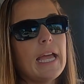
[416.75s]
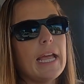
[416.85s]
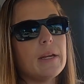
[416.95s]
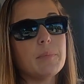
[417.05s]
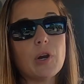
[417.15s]

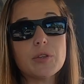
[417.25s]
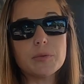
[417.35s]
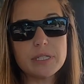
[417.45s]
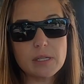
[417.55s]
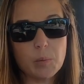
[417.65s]
And part of the
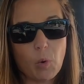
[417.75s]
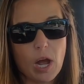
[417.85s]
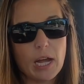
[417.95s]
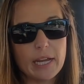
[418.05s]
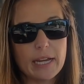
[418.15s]
reason
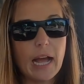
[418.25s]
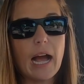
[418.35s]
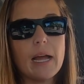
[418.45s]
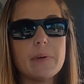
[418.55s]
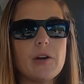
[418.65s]
why
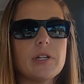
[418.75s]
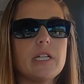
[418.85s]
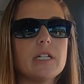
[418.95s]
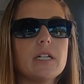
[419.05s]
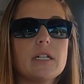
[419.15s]
I'm out
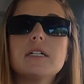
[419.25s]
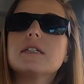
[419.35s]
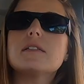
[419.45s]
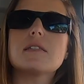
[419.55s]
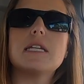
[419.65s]
here
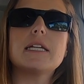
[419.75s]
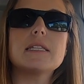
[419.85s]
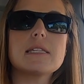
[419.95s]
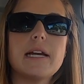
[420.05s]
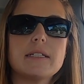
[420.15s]
sitting in
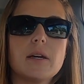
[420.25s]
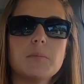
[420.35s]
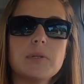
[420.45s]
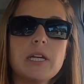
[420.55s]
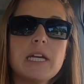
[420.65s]
the side
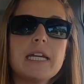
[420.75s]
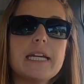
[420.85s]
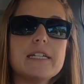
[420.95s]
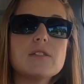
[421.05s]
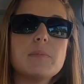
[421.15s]
dump
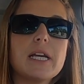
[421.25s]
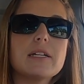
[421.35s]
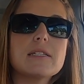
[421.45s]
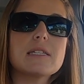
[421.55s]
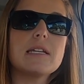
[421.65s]
is
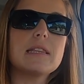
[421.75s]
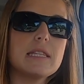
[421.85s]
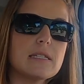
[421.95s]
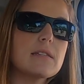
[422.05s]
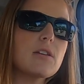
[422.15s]
because
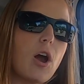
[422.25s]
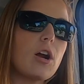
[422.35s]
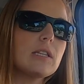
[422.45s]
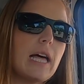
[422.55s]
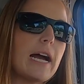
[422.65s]
this is
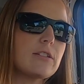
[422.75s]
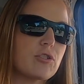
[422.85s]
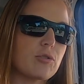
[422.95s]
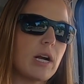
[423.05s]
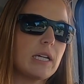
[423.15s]
our
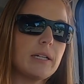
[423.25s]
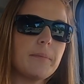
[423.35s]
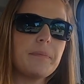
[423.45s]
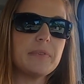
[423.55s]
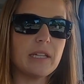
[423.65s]
last truck
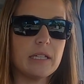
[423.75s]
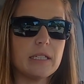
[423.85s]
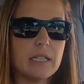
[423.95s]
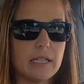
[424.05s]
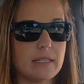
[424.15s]
that
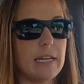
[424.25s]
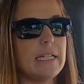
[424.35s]
is an